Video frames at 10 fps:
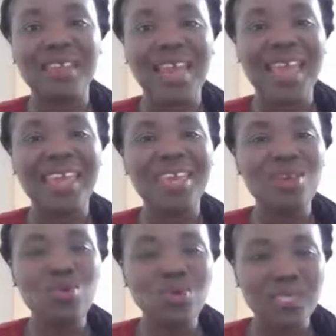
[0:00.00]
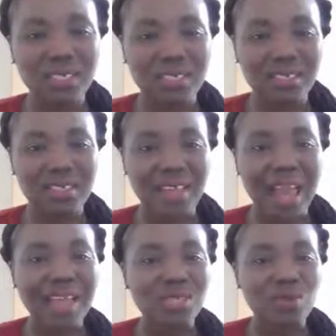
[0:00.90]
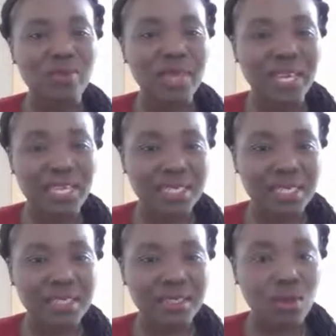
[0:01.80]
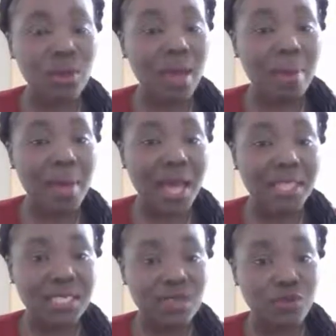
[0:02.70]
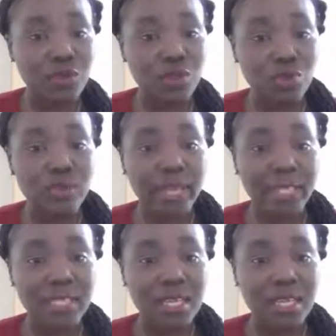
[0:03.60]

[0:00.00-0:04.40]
a huge act of negligence on our part if we do that.